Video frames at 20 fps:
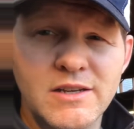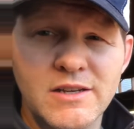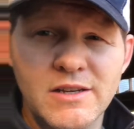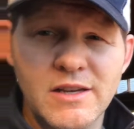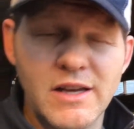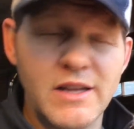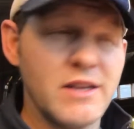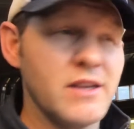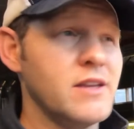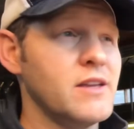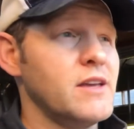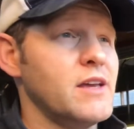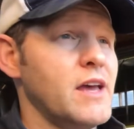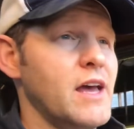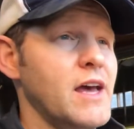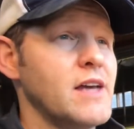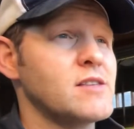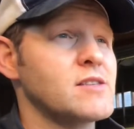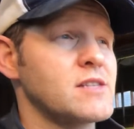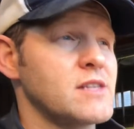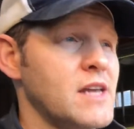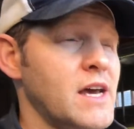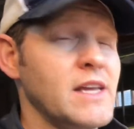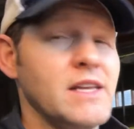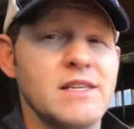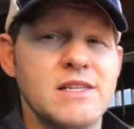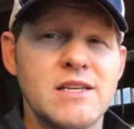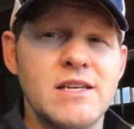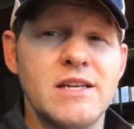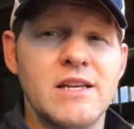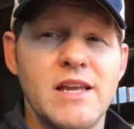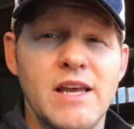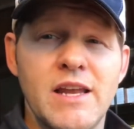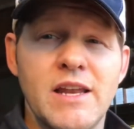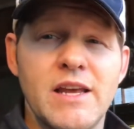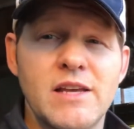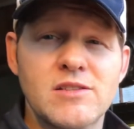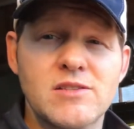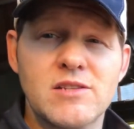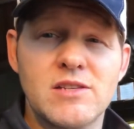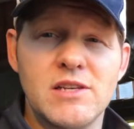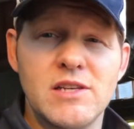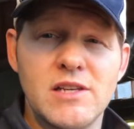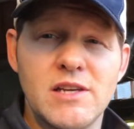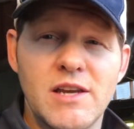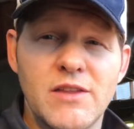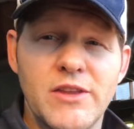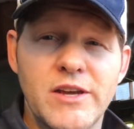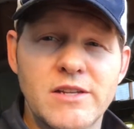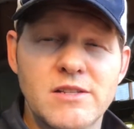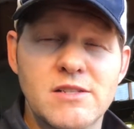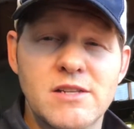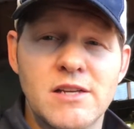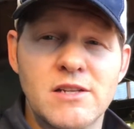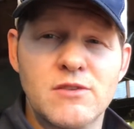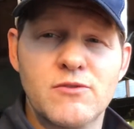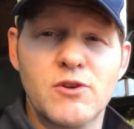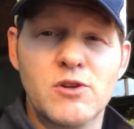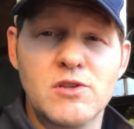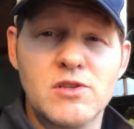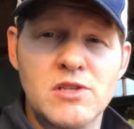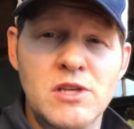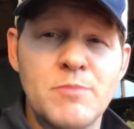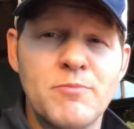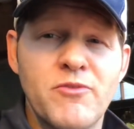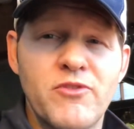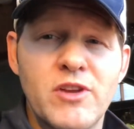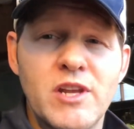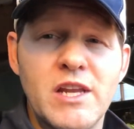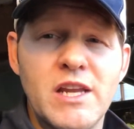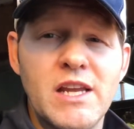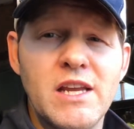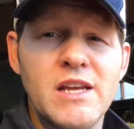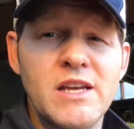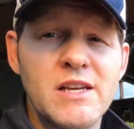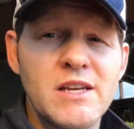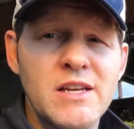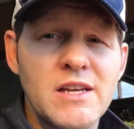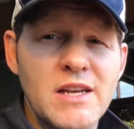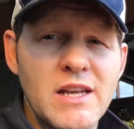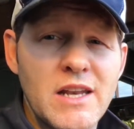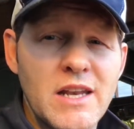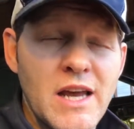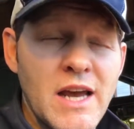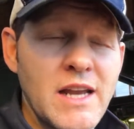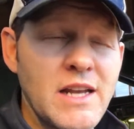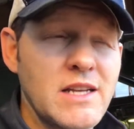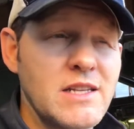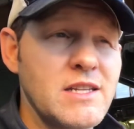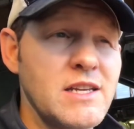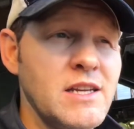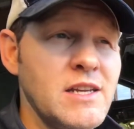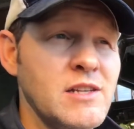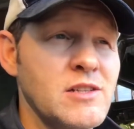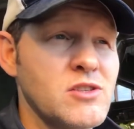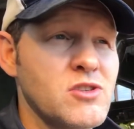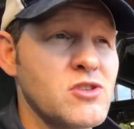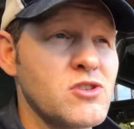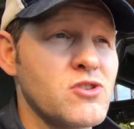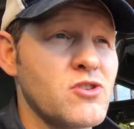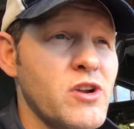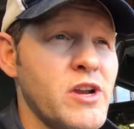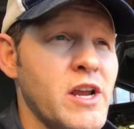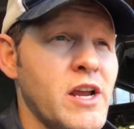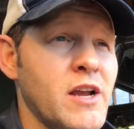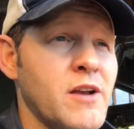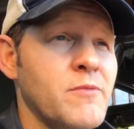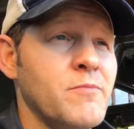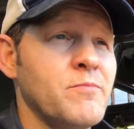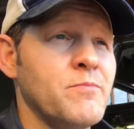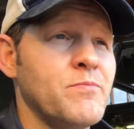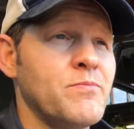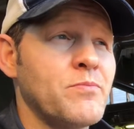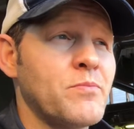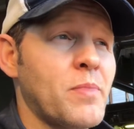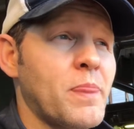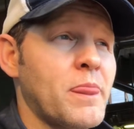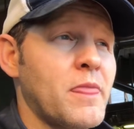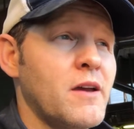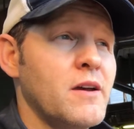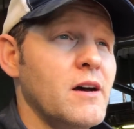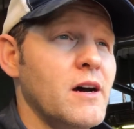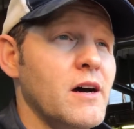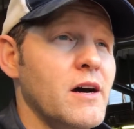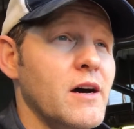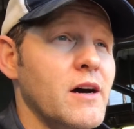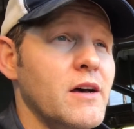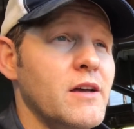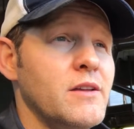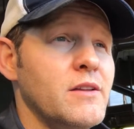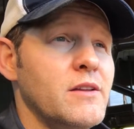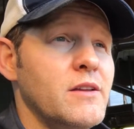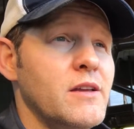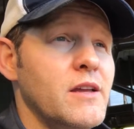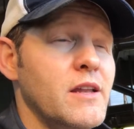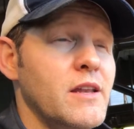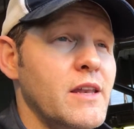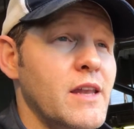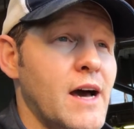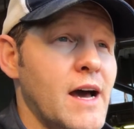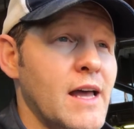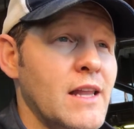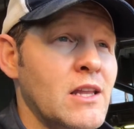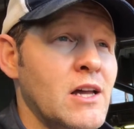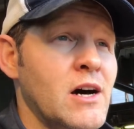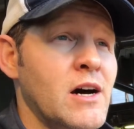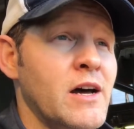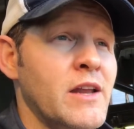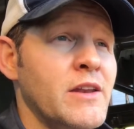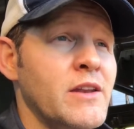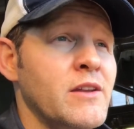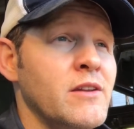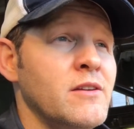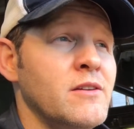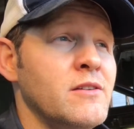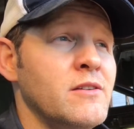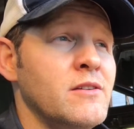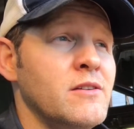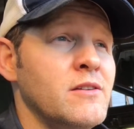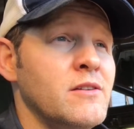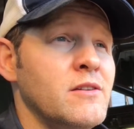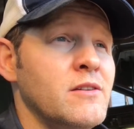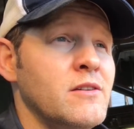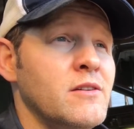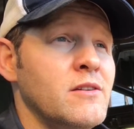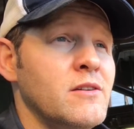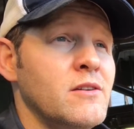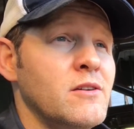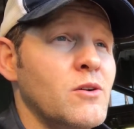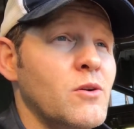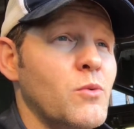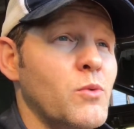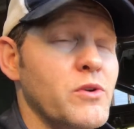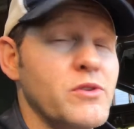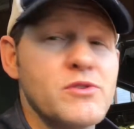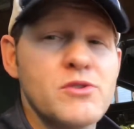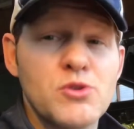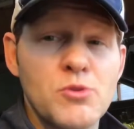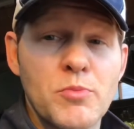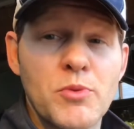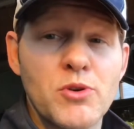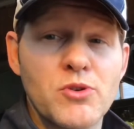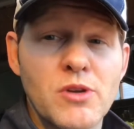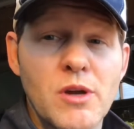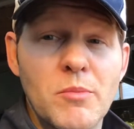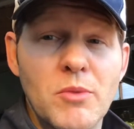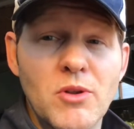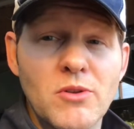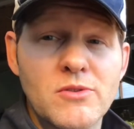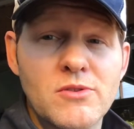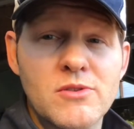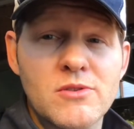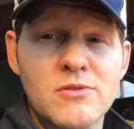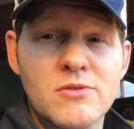an S19 NST, and that stands for Symphony 19-string nylon with super trebles.